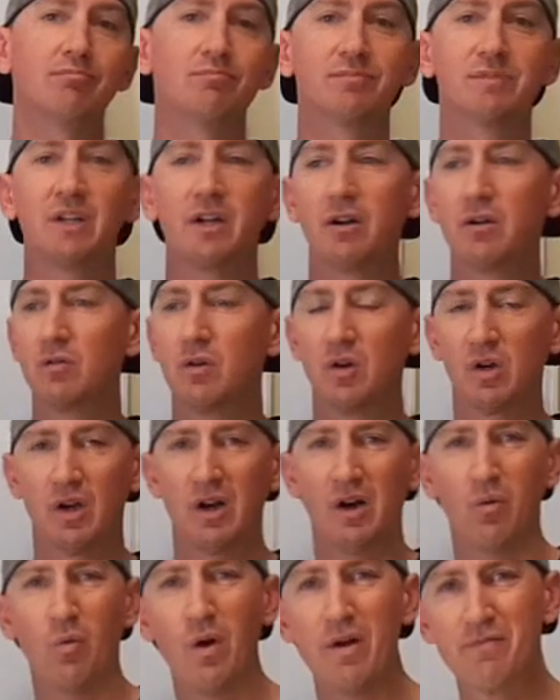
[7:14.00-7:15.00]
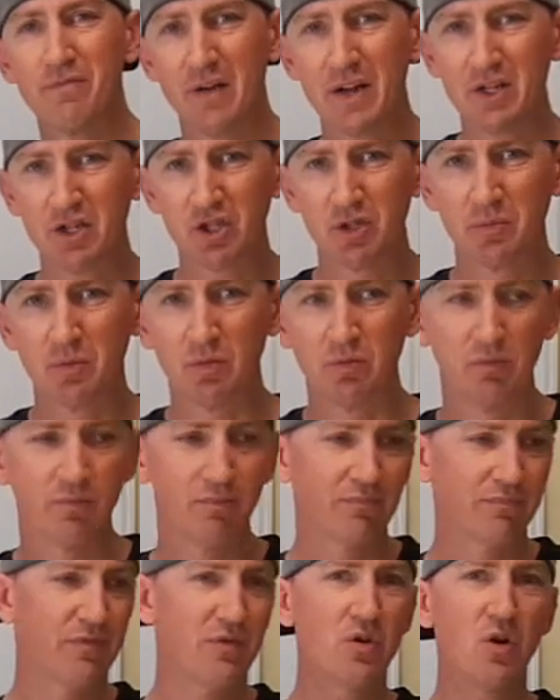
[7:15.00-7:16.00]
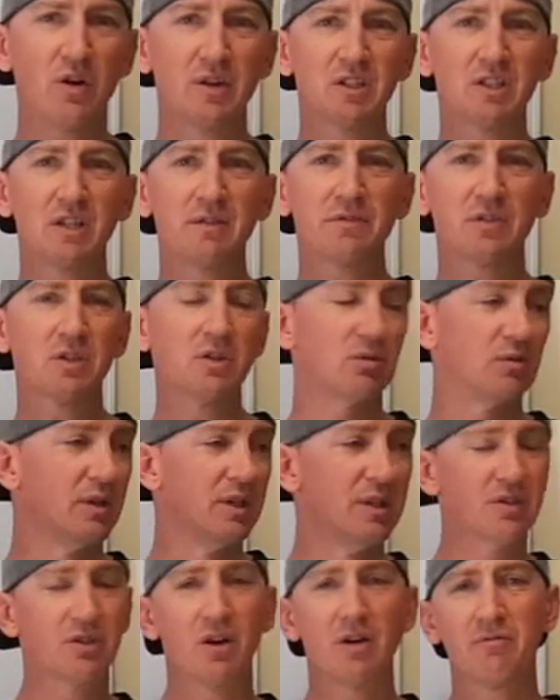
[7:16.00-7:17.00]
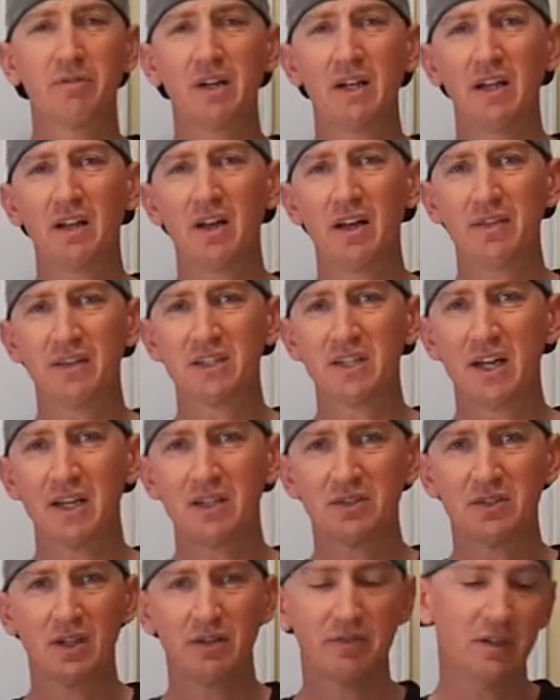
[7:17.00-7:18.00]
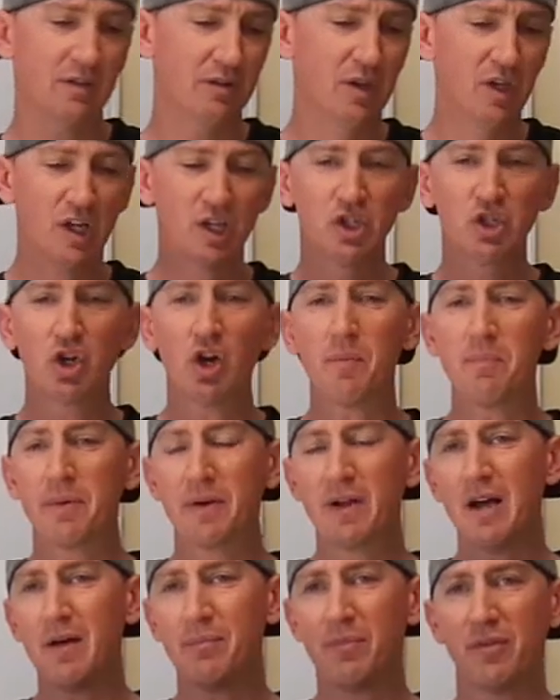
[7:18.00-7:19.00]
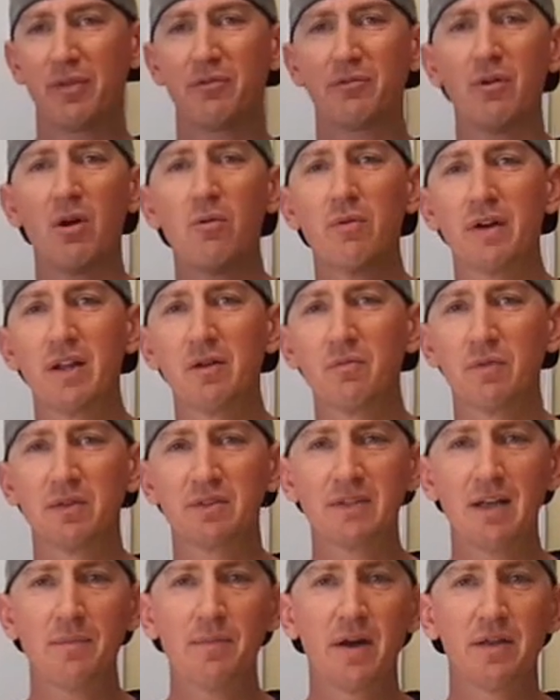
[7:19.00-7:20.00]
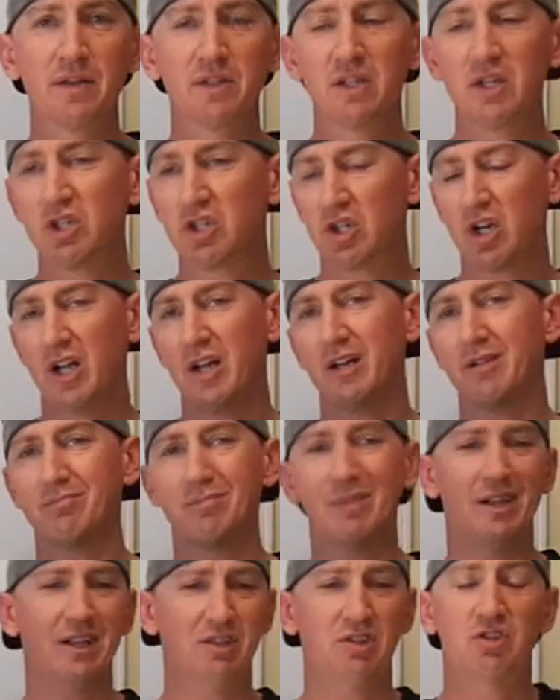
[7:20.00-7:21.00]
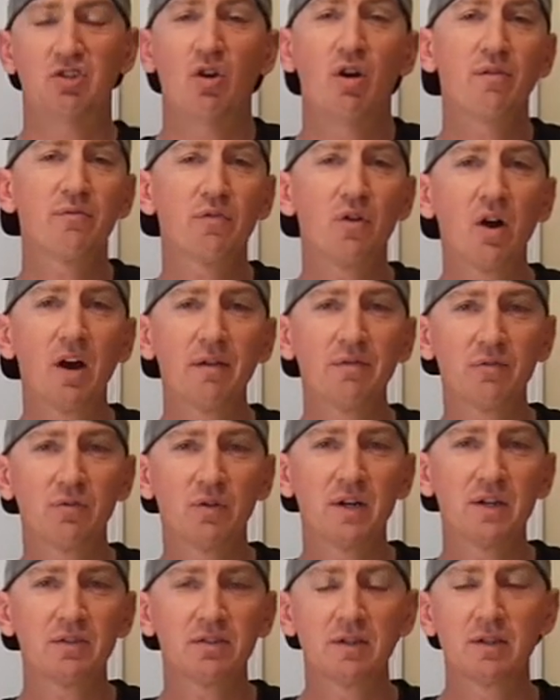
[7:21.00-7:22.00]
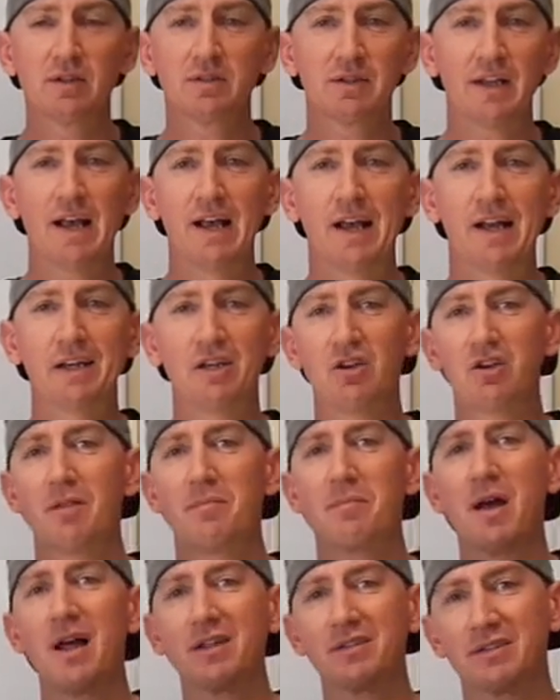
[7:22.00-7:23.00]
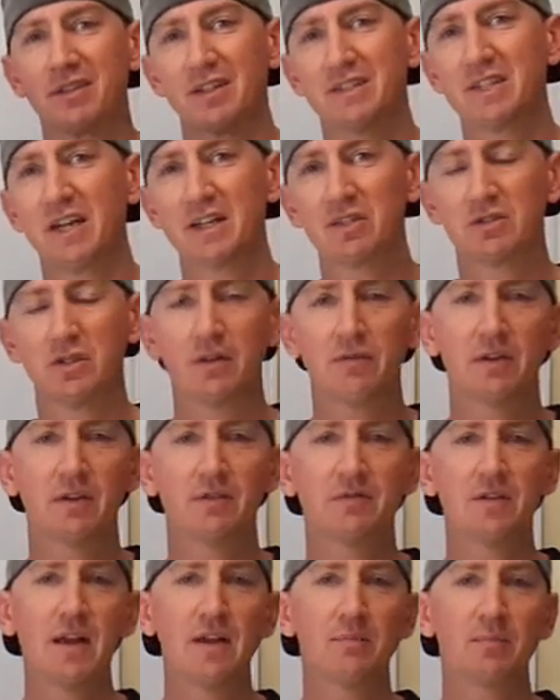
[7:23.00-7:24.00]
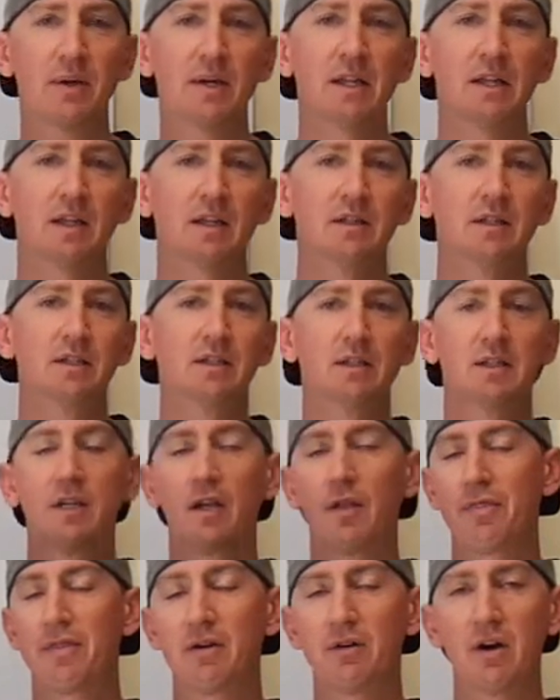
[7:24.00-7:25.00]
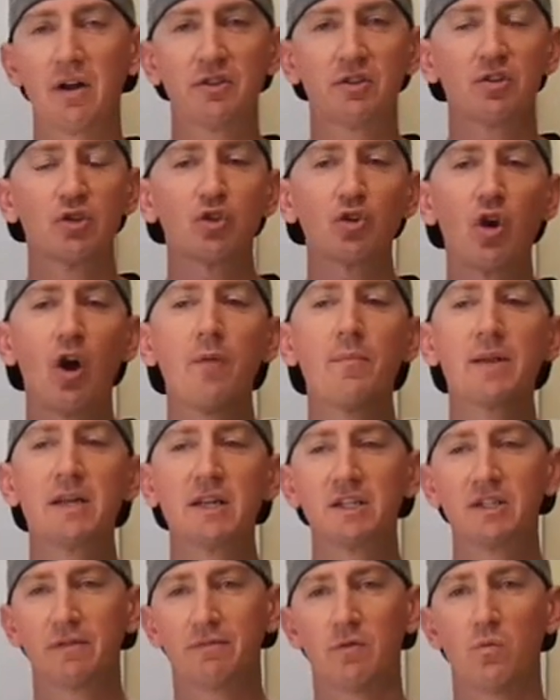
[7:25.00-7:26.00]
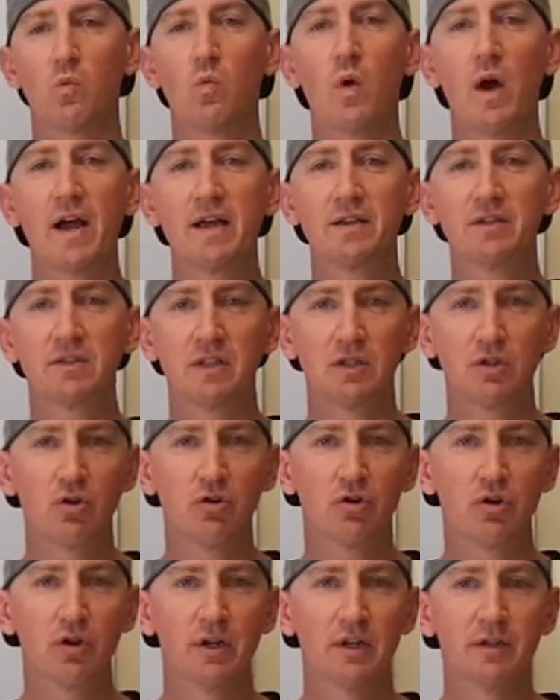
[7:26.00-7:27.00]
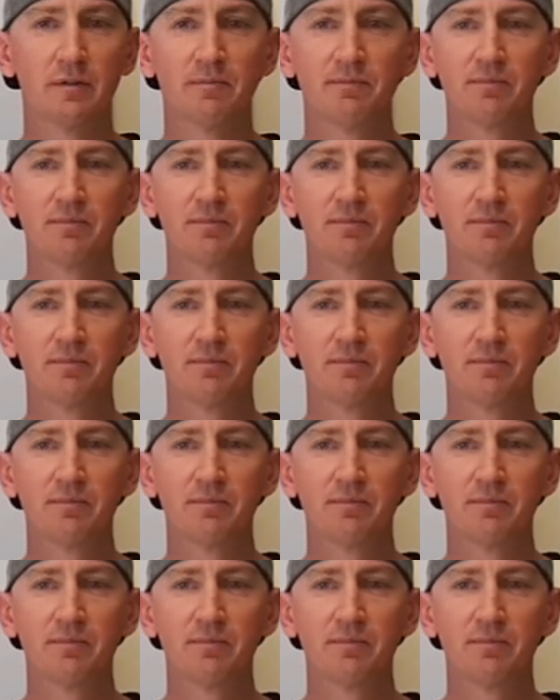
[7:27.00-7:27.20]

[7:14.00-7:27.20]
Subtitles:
you know, one vegetable, not difficult. Don't really like the taste of it? Chop it up, throw it in with some other dish, like stir fry for instance, and you can mask the taste of it if need be. There are so many different ways that you can